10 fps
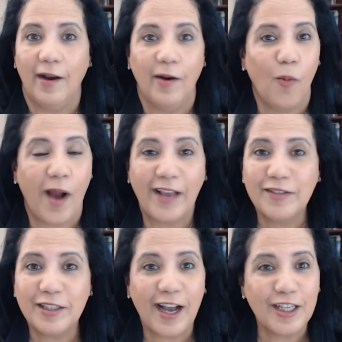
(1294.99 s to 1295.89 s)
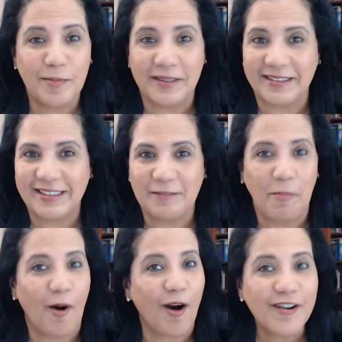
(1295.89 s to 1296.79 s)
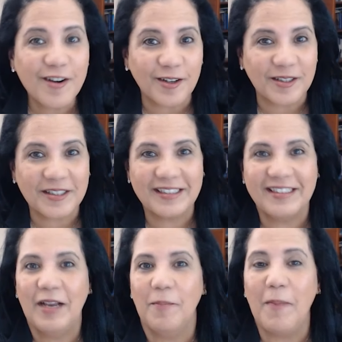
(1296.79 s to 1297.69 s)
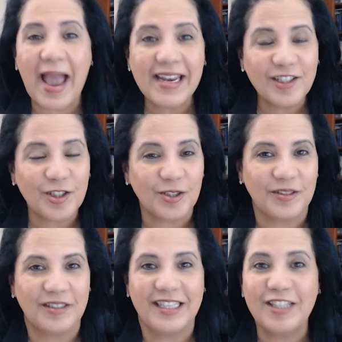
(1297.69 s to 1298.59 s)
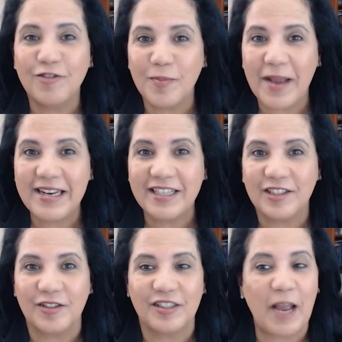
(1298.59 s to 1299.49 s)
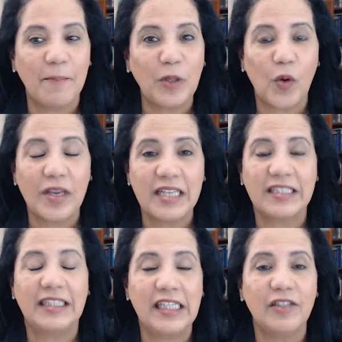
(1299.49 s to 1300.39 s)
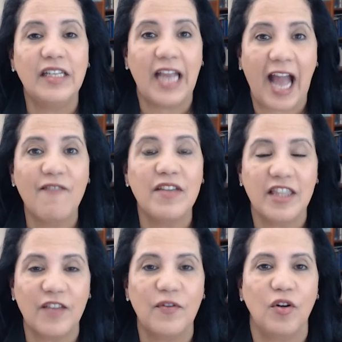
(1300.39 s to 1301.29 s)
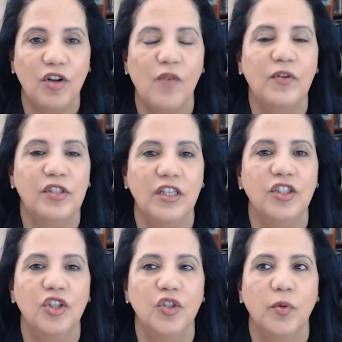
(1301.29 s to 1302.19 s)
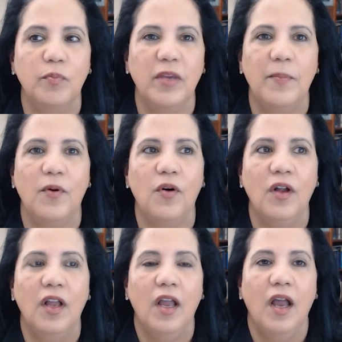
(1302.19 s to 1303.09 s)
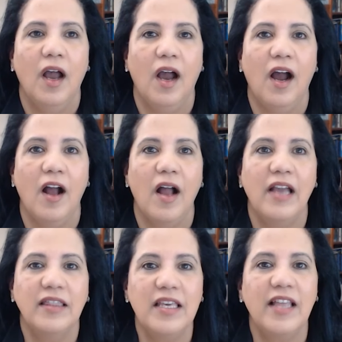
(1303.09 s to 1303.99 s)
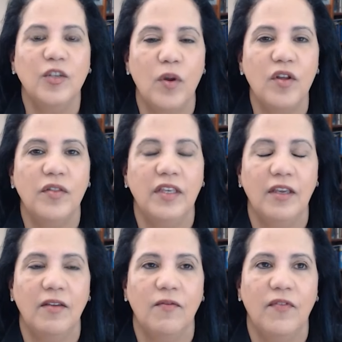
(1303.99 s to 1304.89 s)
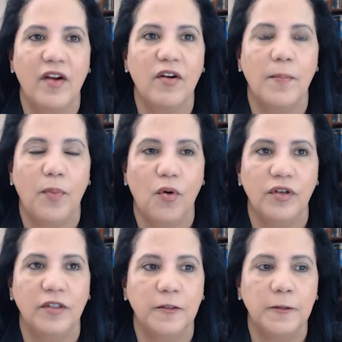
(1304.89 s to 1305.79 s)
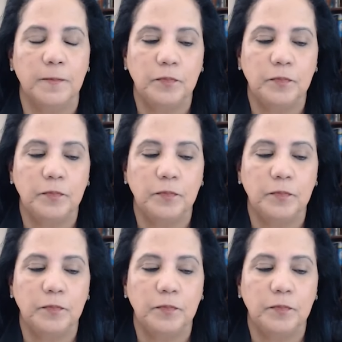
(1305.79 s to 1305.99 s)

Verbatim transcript: wives and husbands, partners, managers, district managers, employees, literally having difficult conversations with people. Uh, I think that's one of the very important